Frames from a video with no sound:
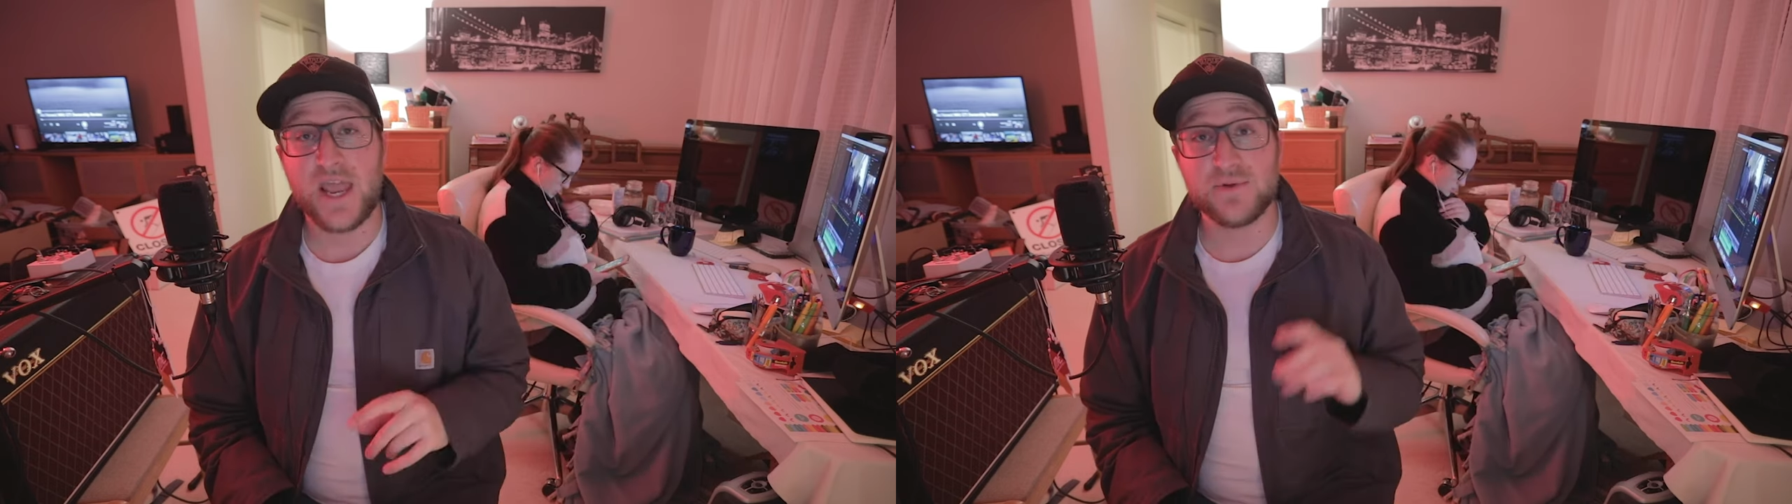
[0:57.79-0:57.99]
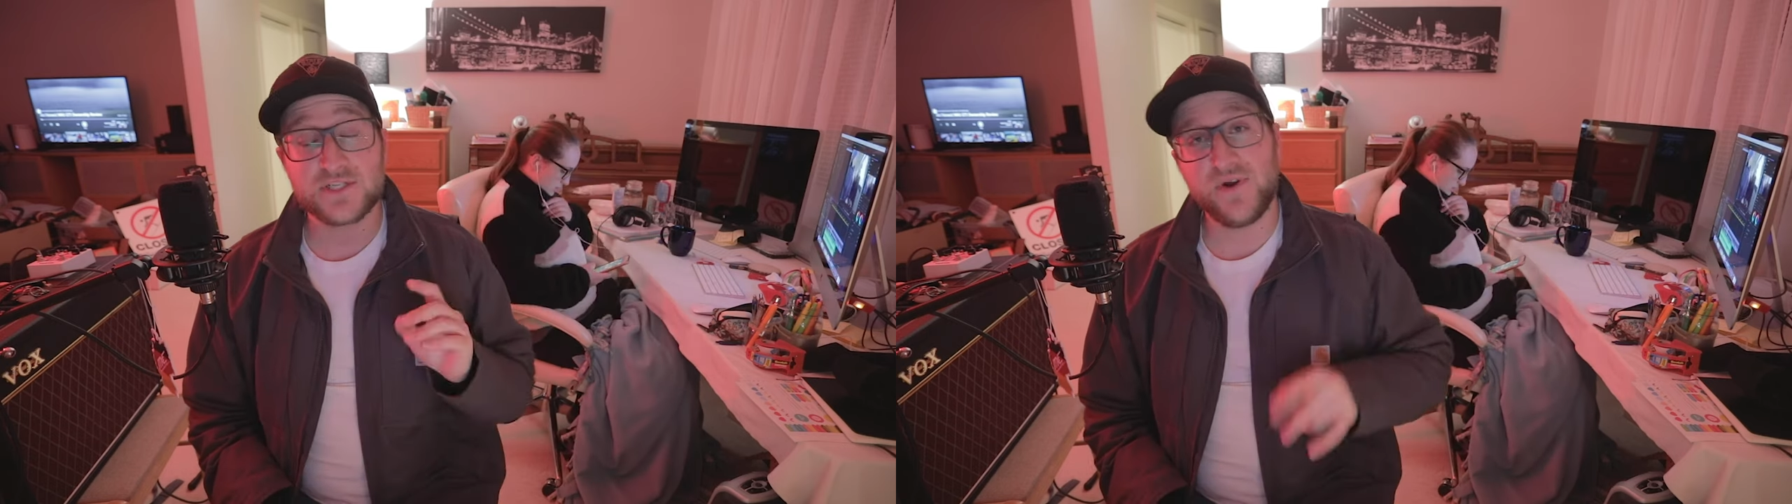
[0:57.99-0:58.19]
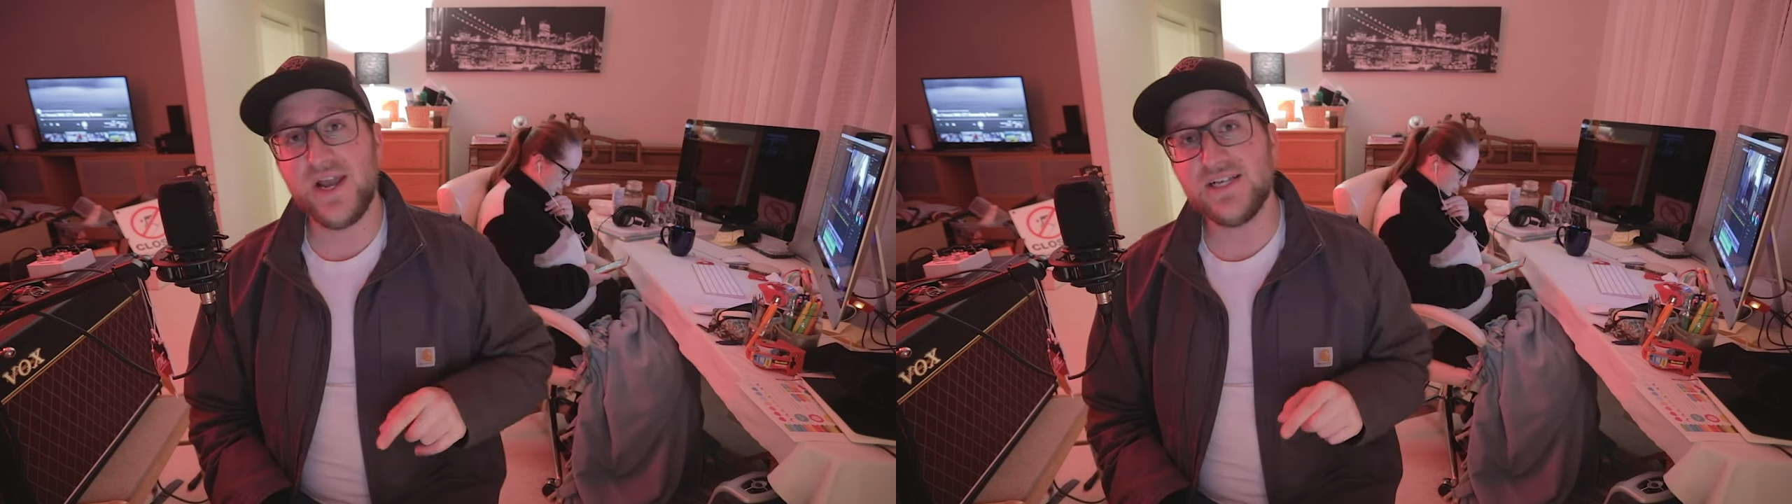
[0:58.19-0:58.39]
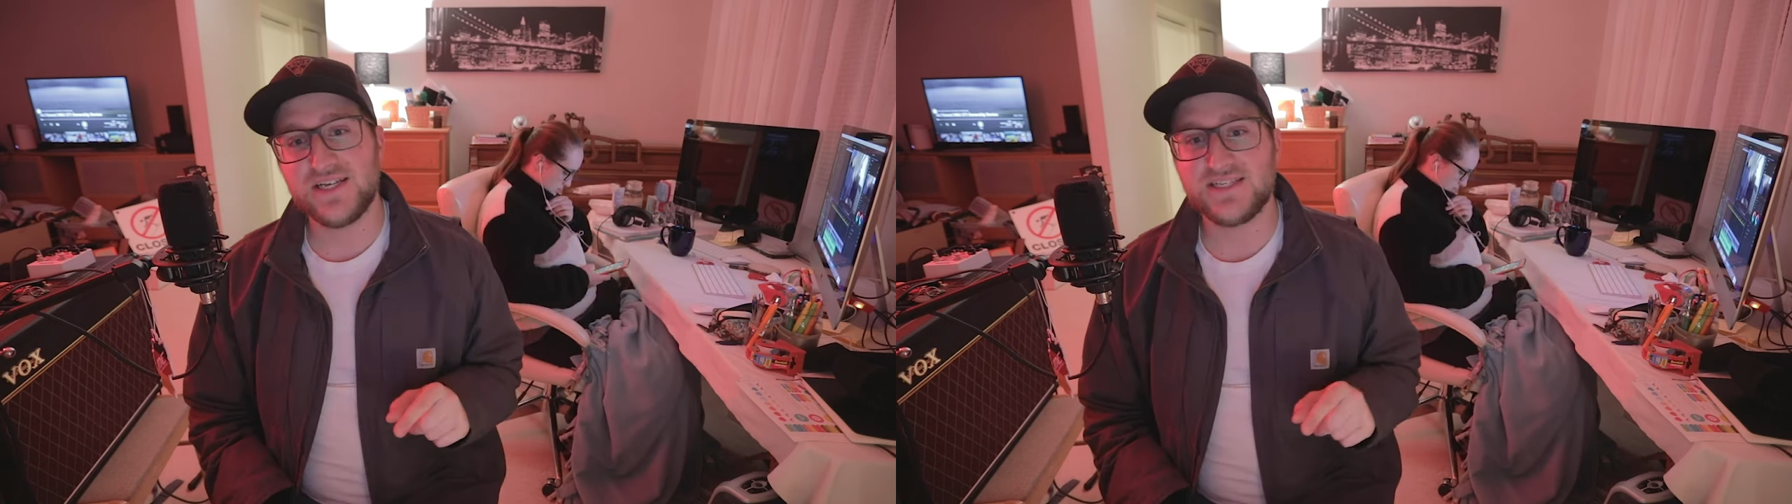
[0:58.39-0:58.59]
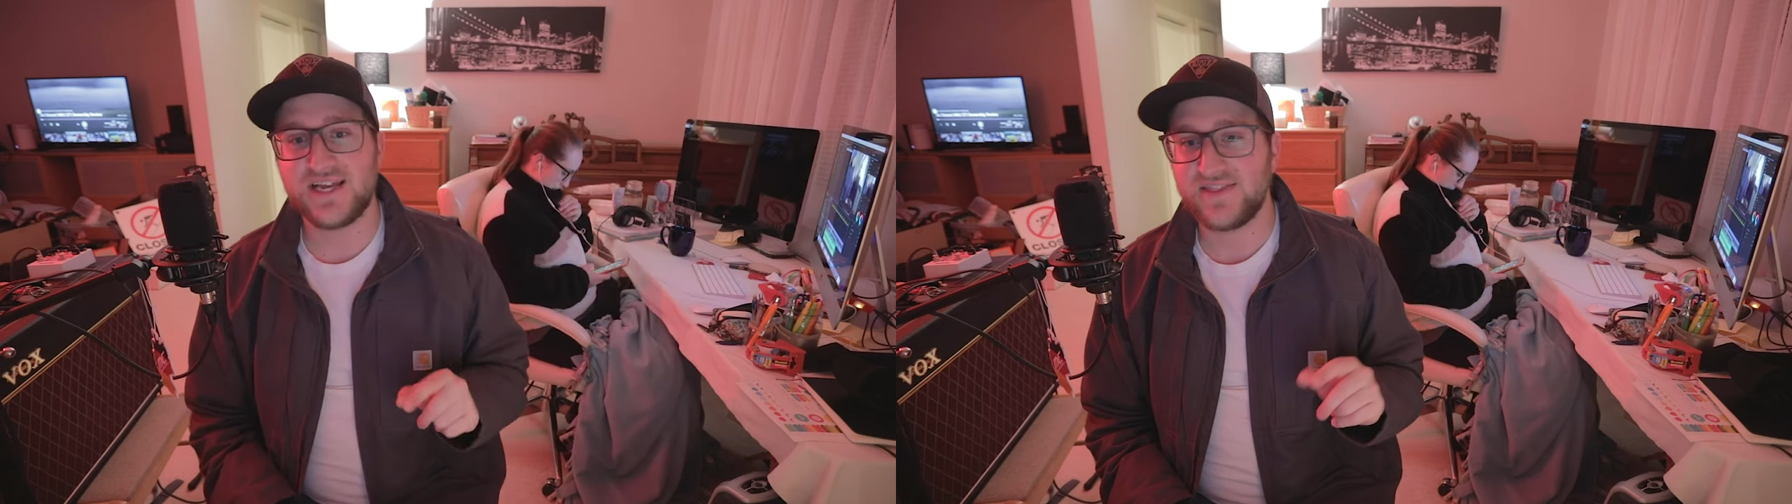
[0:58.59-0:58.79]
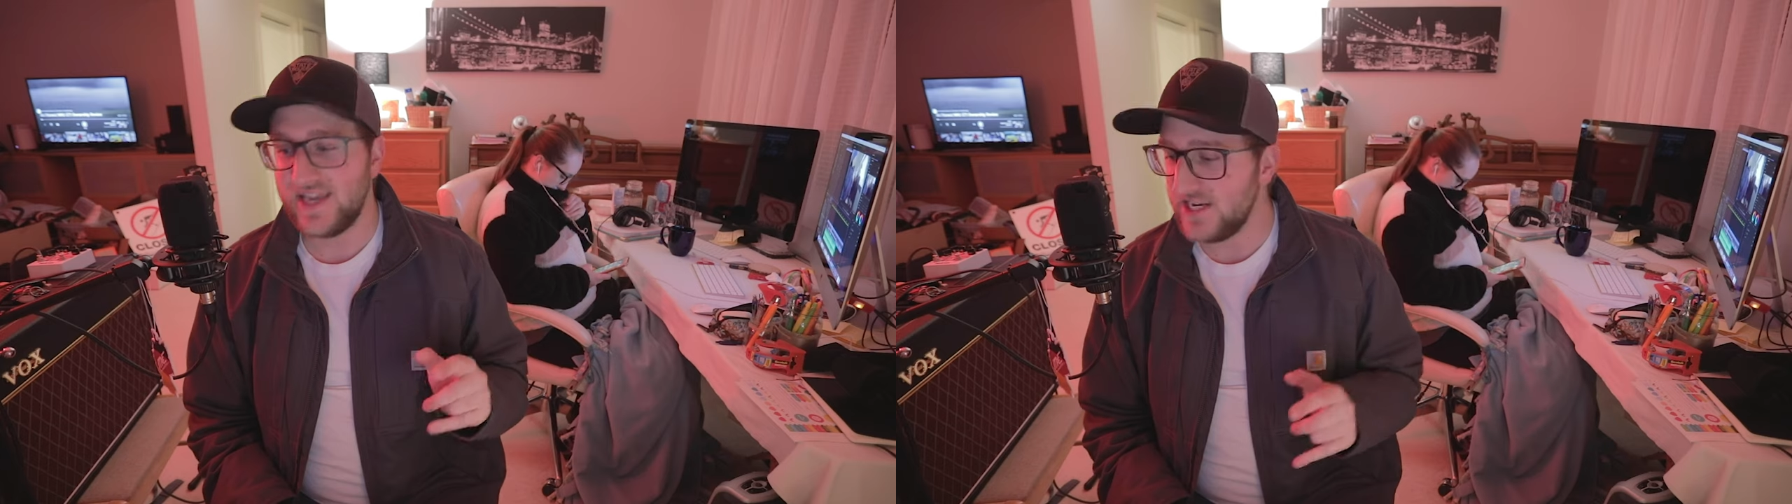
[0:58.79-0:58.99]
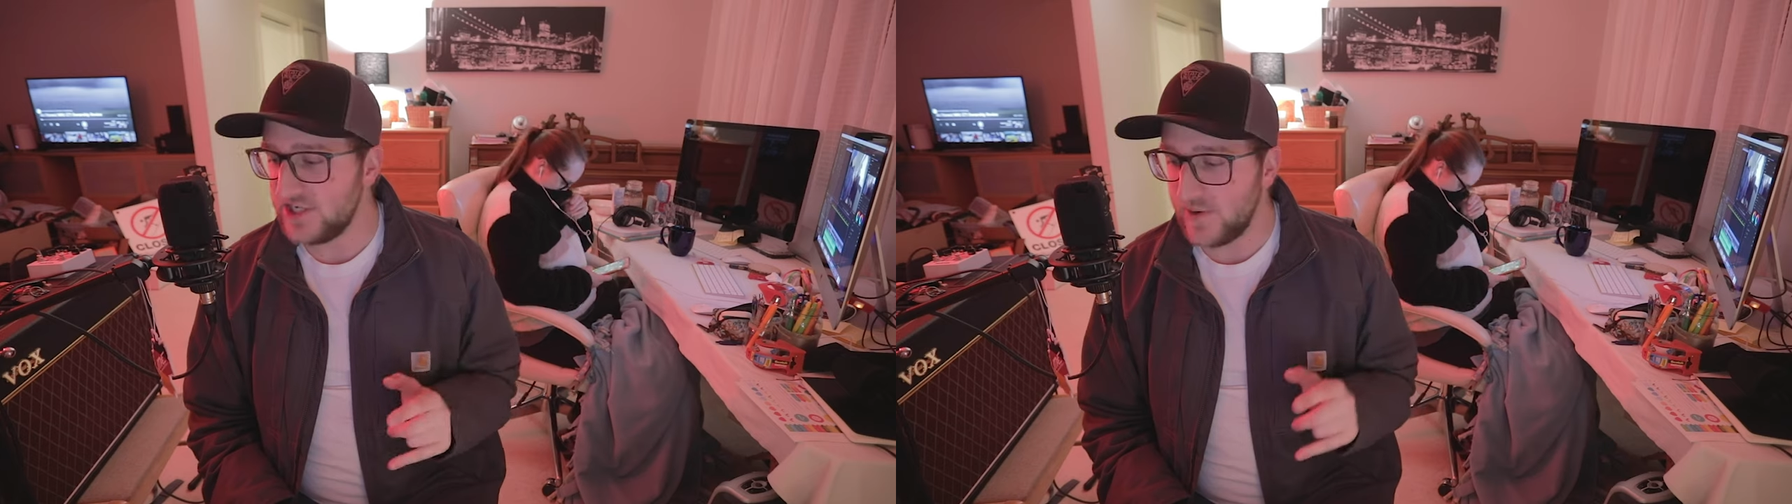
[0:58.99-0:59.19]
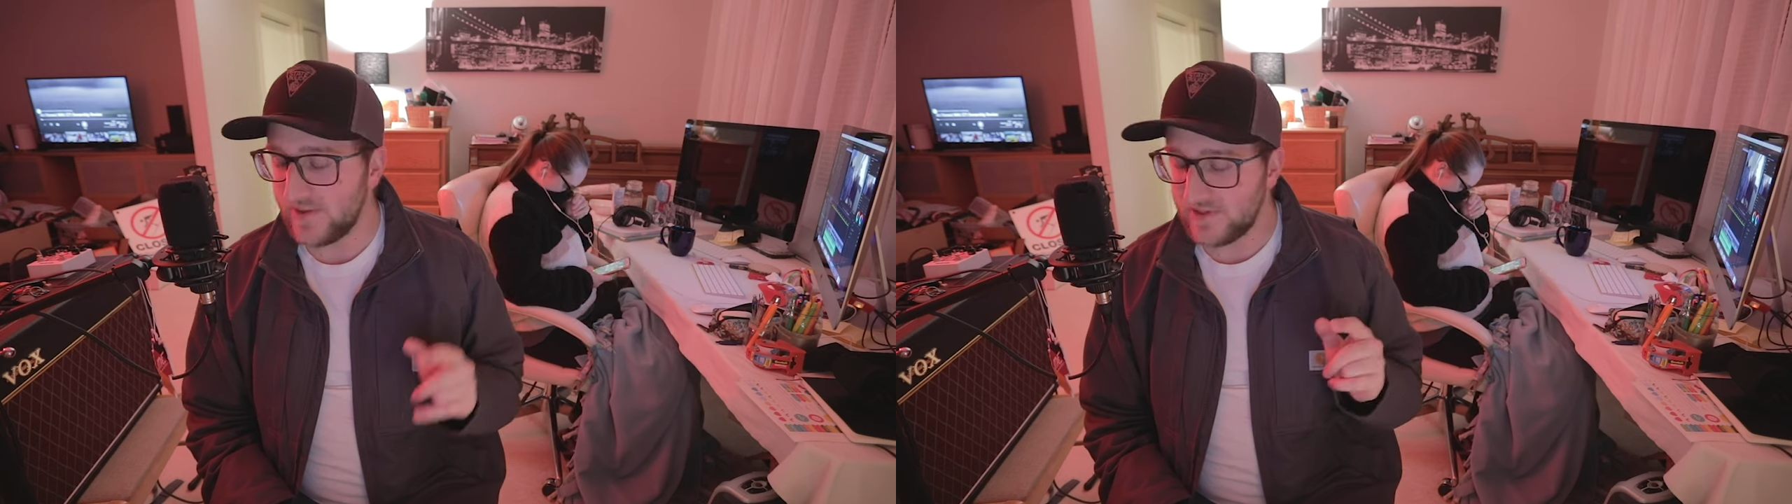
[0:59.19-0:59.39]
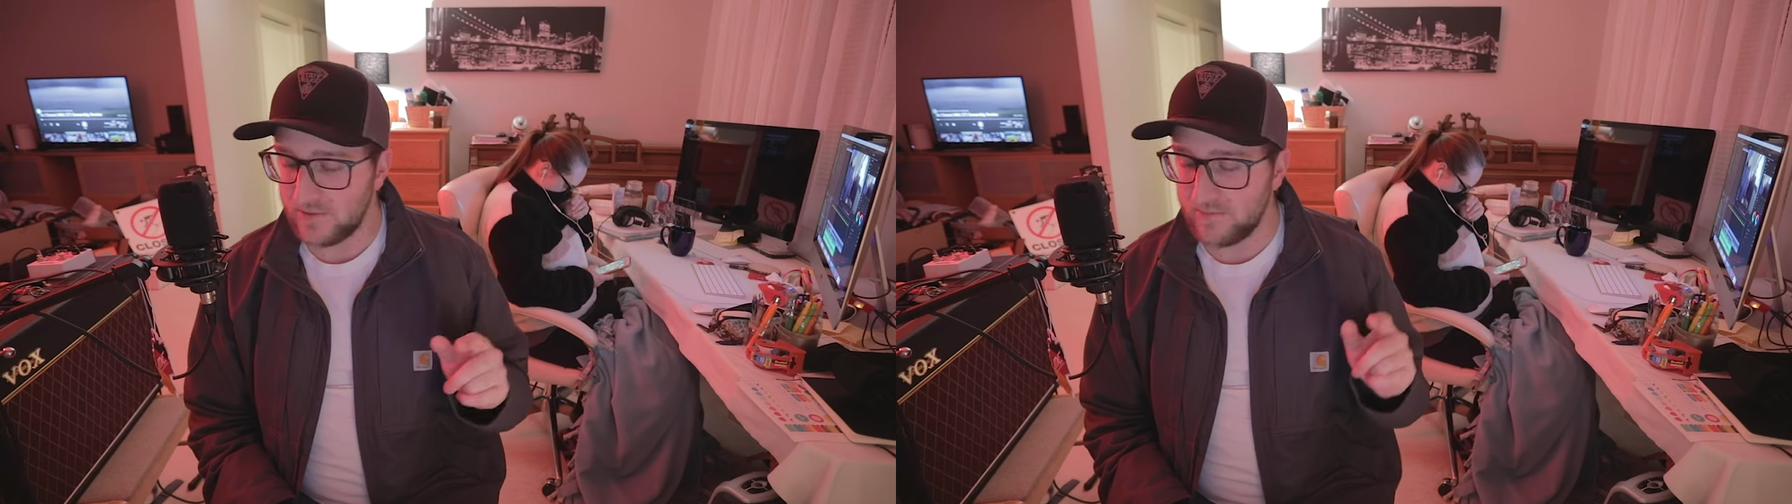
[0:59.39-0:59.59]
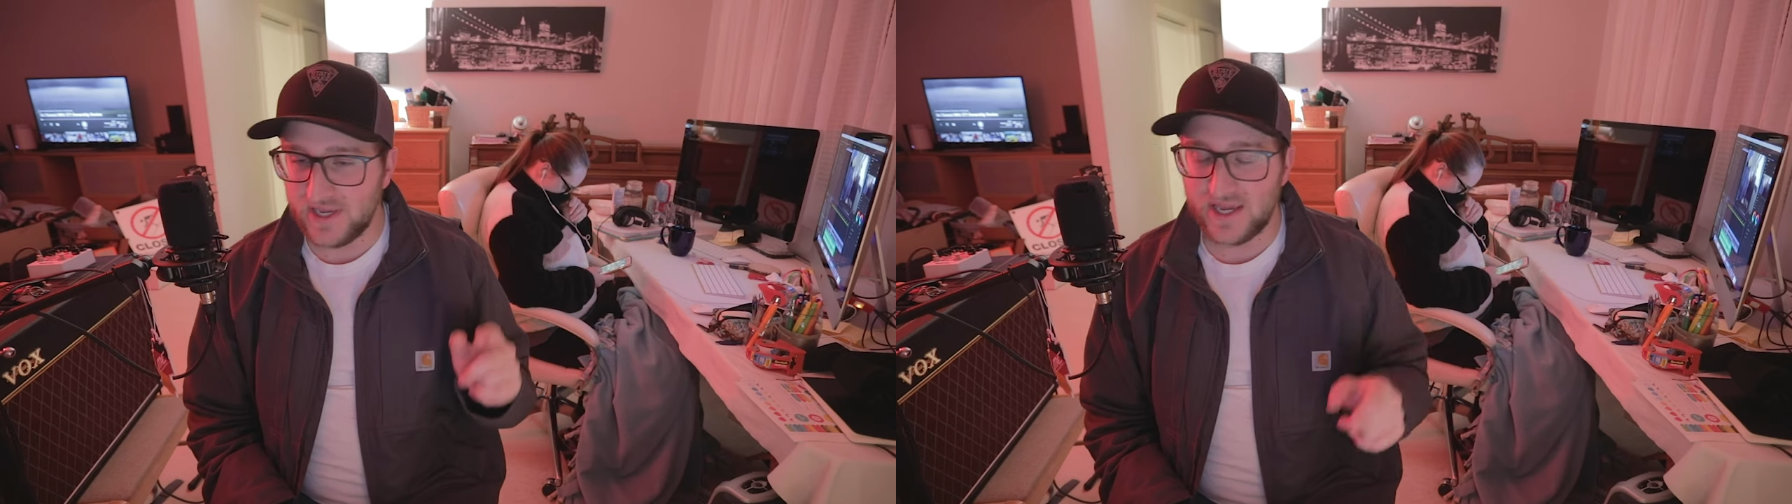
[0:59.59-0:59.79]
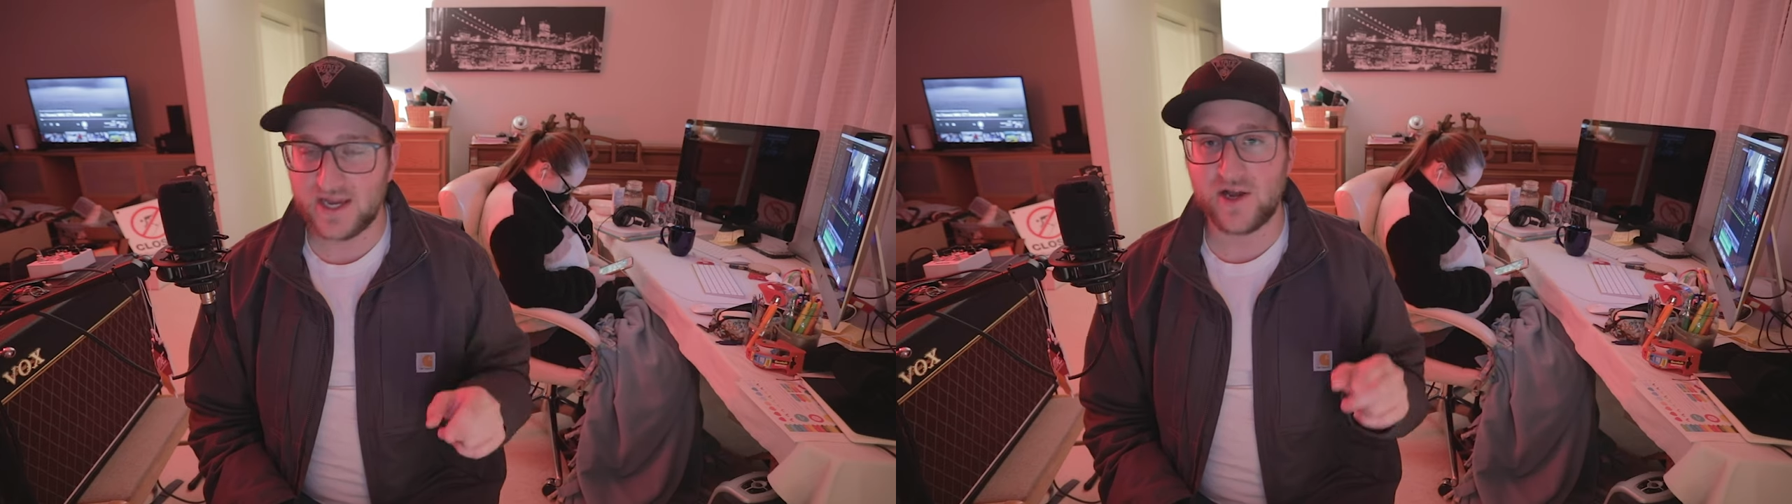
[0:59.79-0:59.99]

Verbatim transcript: And what's crazy is that the issue ended up being